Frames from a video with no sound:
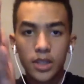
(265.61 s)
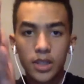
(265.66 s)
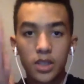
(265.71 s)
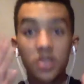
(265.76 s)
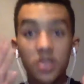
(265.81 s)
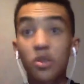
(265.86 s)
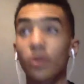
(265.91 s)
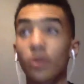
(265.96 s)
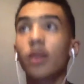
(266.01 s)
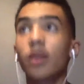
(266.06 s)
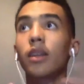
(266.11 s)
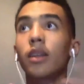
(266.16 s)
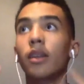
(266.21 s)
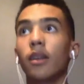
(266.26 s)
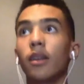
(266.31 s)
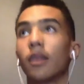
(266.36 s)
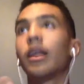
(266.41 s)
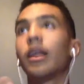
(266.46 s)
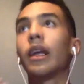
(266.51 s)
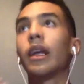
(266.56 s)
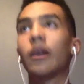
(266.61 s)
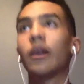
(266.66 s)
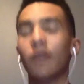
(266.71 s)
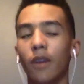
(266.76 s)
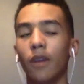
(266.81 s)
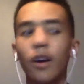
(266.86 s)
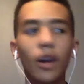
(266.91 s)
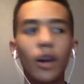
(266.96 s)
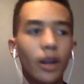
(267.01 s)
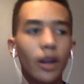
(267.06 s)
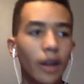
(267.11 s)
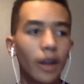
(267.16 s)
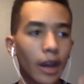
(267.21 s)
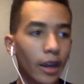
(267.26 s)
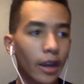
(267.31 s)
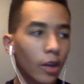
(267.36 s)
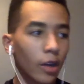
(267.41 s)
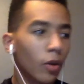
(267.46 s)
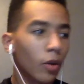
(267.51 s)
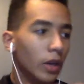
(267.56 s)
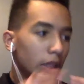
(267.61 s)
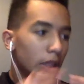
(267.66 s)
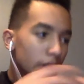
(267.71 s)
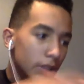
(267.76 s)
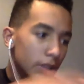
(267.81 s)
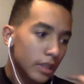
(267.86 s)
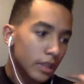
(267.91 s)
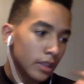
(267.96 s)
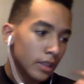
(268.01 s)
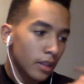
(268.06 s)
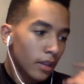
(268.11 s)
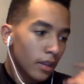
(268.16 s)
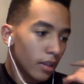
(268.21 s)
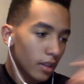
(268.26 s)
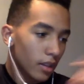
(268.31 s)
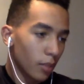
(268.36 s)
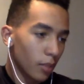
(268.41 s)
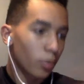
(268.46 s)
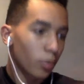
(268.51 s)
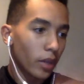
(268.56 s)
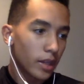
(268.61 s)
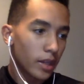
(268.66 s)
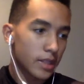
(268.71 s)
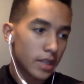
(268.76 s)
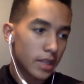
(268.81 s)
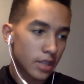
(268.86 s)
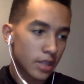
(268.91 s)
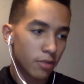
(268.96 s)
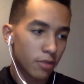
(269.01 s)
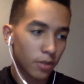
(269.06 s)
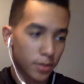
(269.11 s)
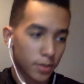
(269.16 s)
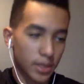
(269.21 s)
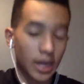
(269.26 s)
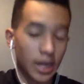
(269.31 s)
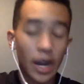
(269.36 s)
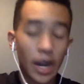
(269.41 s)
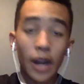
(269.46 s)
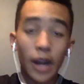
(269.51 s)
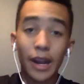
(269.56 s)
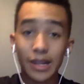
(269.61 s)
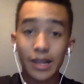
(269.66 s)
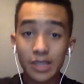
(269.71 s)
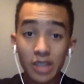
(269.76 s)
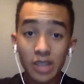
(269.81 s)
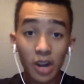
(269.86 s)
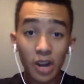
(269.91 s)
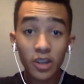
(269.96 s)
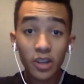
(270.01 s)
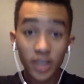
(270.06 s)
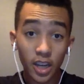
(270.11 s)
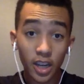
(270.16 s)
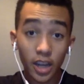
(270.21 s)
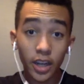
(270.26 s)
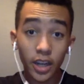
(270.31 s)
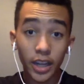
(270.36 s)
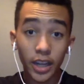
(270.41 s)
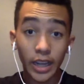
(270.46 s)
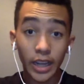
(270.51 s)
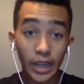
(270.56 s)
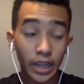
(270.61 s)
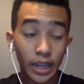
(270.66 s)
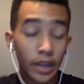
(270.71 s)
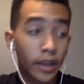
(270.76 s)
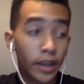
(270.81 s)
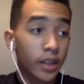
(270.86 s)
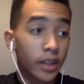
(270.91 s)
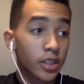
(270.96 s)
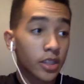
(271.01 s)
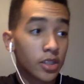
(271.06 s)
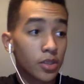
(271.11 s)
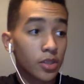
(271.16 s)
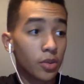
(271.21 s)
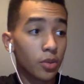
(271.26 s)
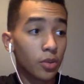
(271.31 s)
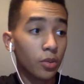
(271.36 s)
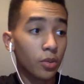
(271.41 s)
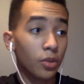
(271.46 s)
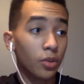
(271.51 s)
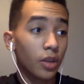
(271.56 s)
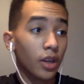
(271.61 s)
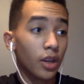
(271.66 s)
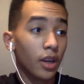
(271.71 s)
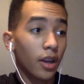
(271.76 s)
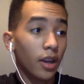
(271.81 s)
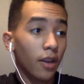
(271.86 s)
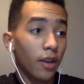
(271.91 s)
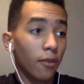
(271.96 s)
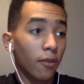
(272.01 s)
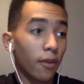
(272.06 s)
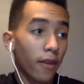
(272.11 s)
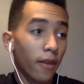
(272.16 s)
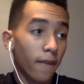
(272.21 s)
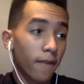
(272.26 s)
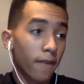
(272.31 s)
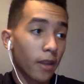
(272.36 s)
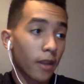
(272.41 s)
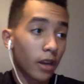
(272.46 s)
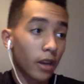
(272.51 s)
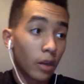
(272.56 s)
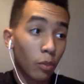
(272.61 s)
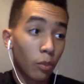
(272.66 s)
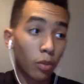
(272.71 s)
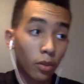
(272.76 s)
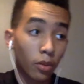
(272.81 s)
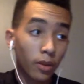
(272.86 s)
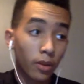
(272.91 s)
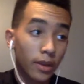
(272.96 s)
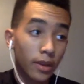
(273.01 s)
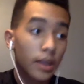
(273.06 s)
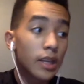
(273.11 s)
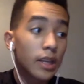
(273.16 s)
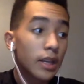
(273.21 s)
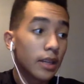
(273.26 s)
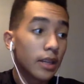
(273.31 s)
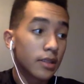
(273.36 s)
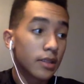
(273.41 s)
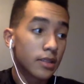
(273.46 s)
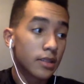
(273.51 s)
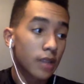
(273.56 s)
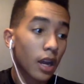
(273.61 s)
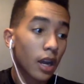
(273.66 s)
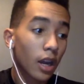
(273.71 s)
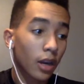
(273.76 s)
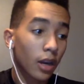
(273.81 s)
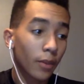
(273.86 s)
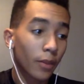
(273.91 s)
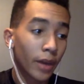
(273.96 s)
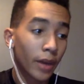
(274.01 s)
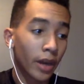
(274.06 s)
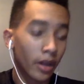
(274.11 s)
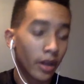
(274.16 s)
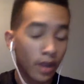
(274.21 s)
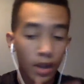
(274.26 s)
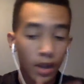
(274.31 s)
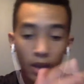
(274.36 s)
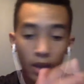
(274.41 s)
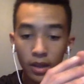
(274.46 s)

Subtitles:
So later on, I go onto the PlayStation website, and I start talking to one of their employees and talk about it,